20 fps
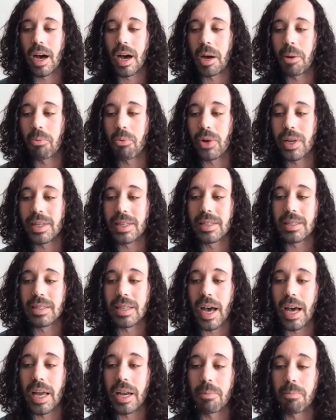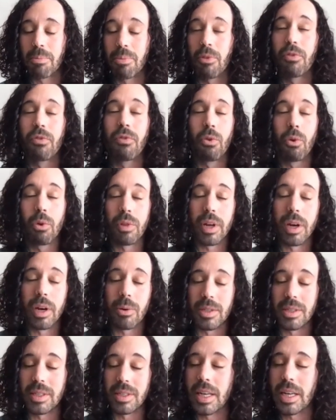we decided, before there
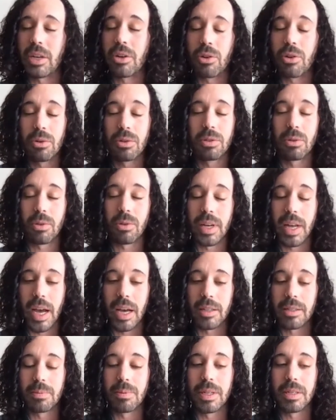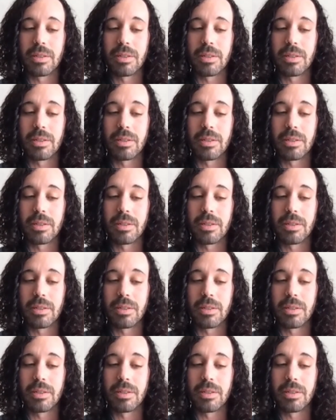was any news or announcement,